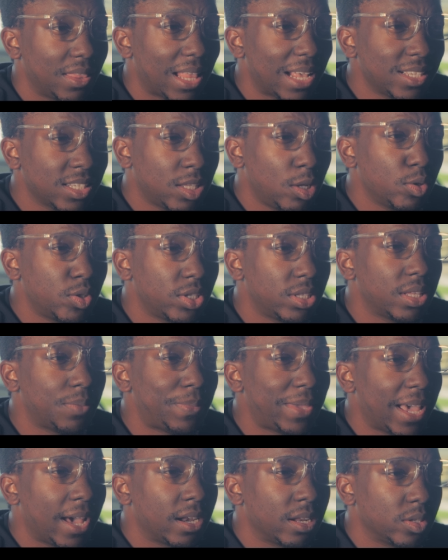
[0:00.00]
That's close to the
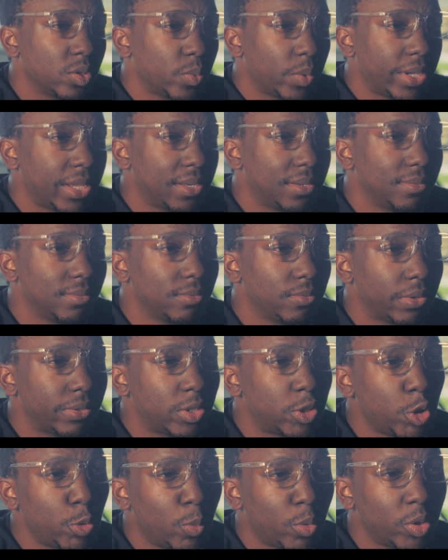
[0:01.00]
Miata's weight, with
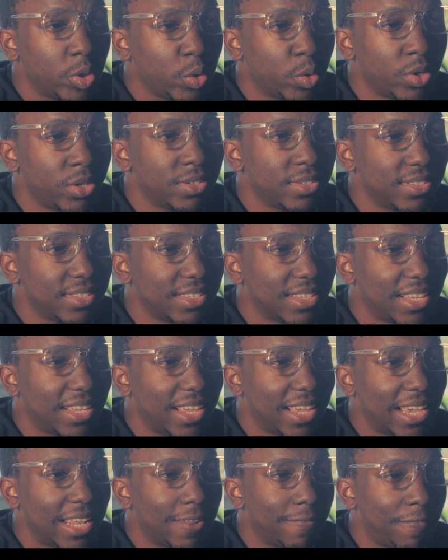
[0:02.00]
2 more doors
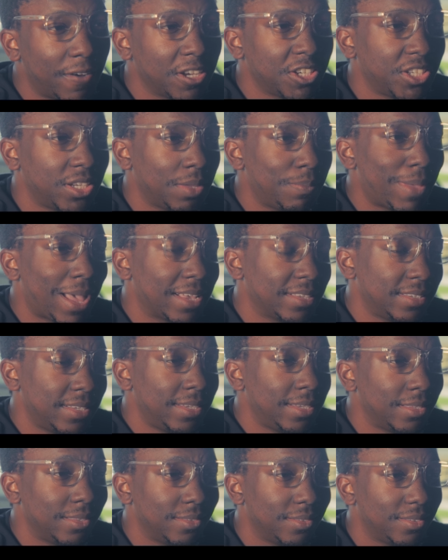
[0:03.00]
and a functioning back
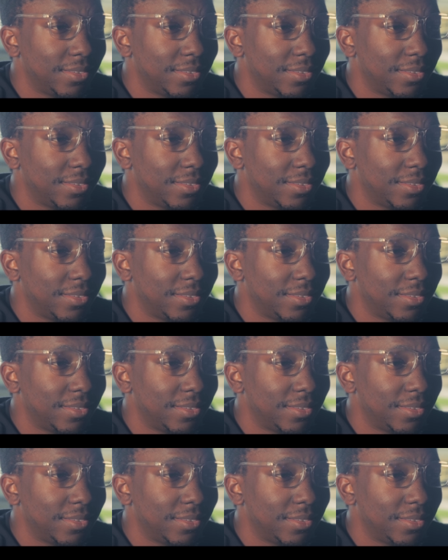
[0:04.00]
seat.